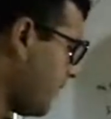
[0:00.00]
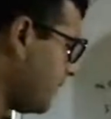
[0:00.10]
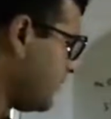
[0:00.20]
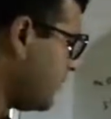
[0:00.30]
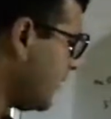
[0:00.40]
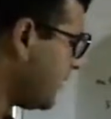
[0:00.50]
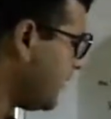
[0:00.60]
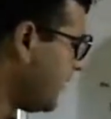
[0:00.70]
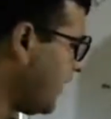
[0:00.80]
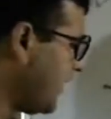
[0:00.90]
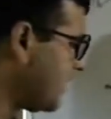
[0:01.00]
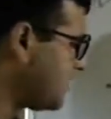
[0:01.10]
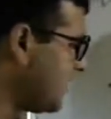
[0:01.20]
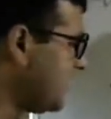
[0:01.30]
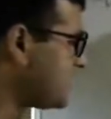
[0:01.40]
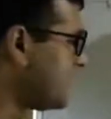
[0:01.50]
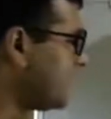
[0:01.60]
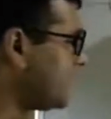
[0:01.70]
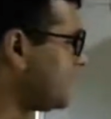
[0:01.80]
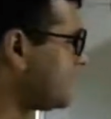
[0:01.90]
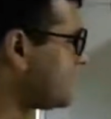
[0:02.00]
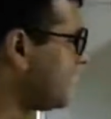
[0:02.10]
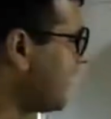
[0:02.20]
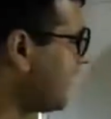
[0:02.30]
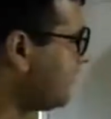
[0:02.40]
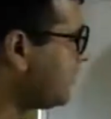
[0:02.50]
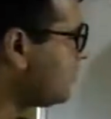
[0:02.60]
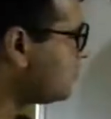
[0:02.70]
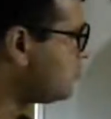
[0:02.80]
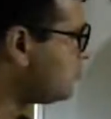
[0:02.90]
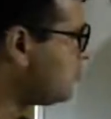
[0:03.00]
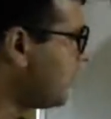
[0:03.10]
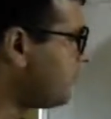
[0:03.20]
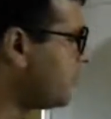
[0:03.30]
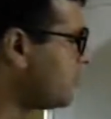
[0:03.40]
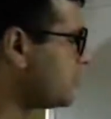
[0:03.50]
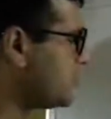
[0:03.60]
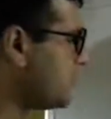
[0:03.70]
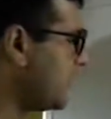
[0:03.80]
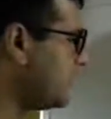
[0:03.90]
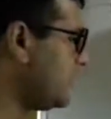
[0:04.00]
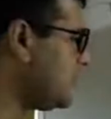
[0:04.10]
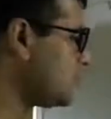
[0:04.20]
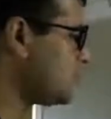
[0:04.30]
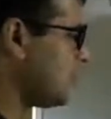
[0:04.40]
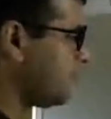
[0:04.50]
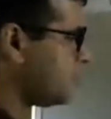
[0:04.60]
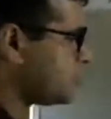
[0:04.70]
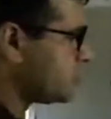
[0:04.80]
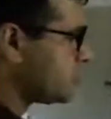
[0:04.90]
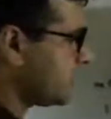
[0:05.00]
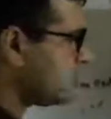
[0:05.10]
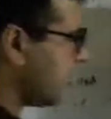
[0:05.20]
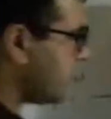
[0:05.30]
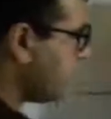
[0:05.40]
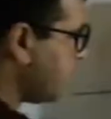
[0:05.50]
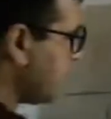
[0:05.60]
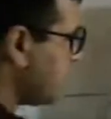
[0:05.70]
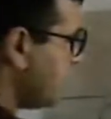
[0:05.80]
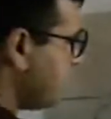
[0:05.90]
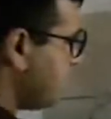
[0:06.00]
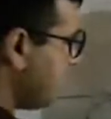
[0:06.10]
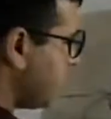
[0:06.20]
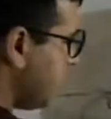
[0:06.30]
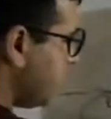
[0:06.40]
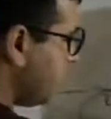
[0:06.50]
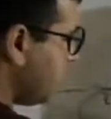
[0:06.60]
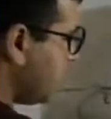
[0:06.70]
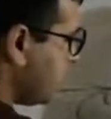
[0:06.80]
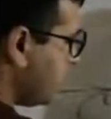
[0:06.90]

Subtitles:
tRNA at the A site, it is having two amino acids, and these two amino acids are joined by what? Peptide bond.